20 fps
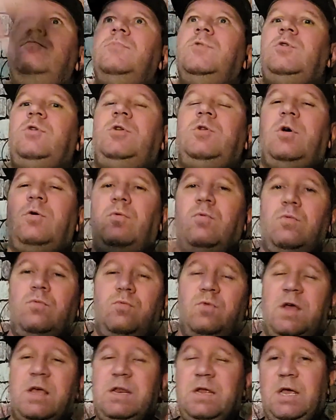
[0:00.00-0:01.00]

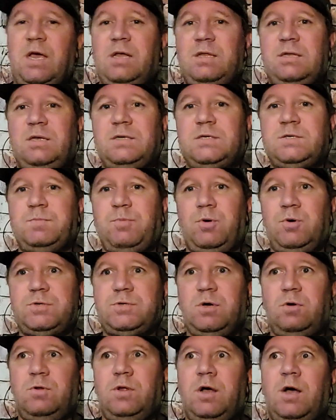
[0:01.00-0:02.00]
radiate his
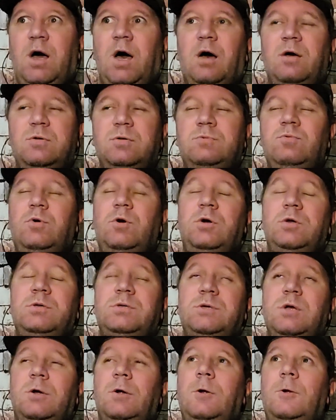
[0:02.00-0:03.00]
persona
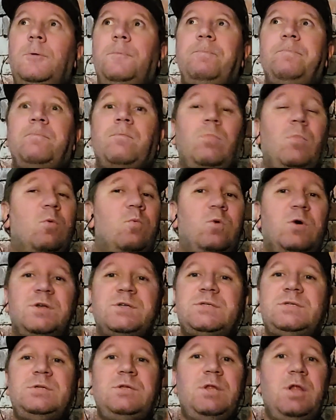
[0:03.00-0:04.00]
outwards
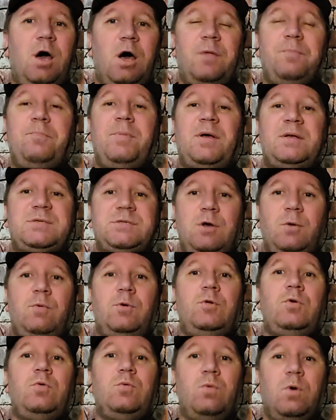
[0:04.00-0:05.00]
was not by
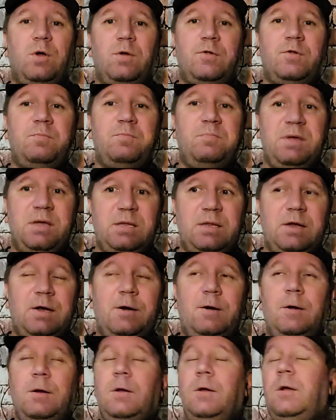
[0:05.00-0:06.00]
someone who wanted to be
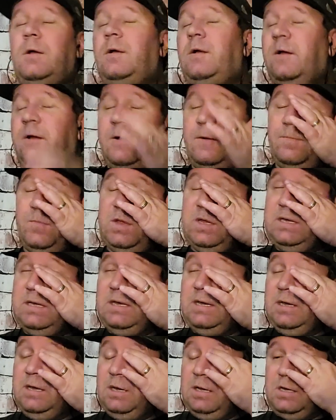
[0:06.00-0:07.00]
there. And
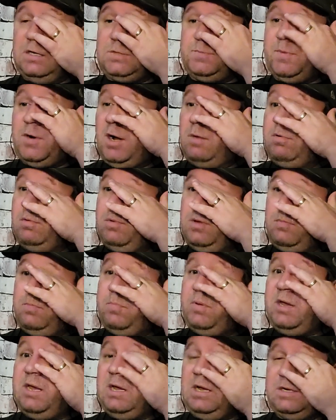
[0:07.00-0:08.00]
he is probably
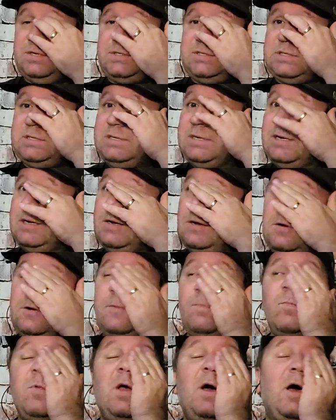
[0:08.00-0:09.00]
pissed.
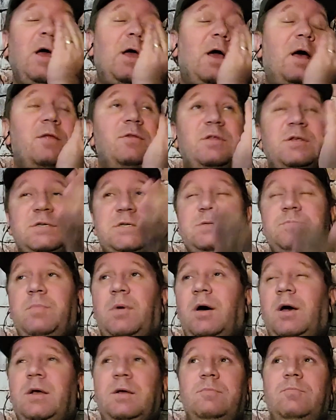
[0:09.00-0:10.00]
This is
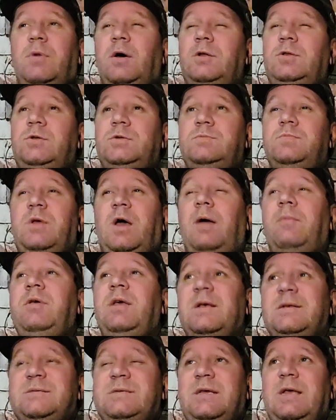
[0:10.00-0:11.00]
I'm
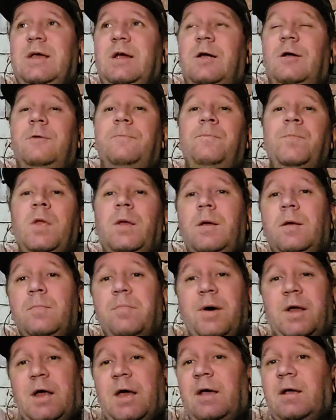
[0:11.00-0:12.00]
guessing here,
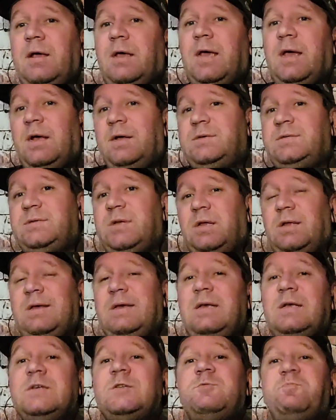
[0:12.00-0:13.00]
but I guess that
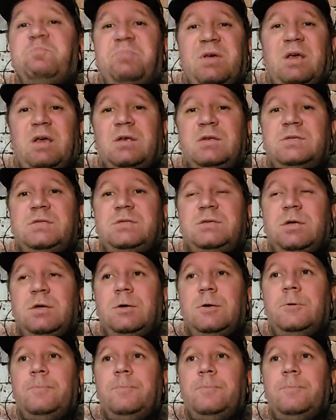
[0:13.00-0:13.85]
he's pissed,